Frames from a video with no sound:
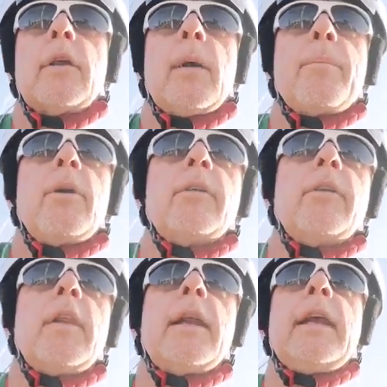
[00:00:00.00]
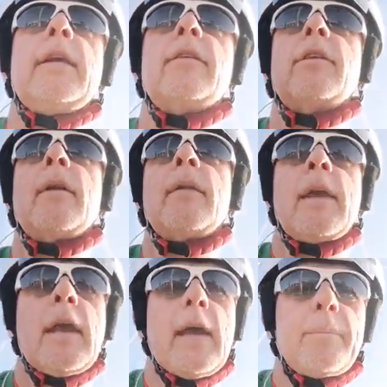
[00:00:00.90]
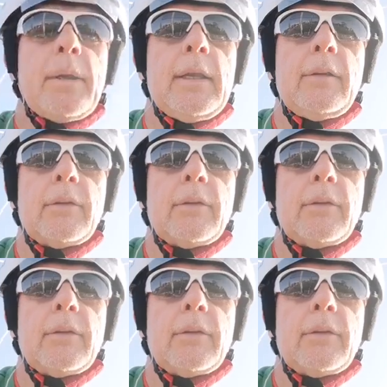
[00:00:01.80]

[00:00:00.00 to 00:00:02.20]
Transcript: A person that is at peace,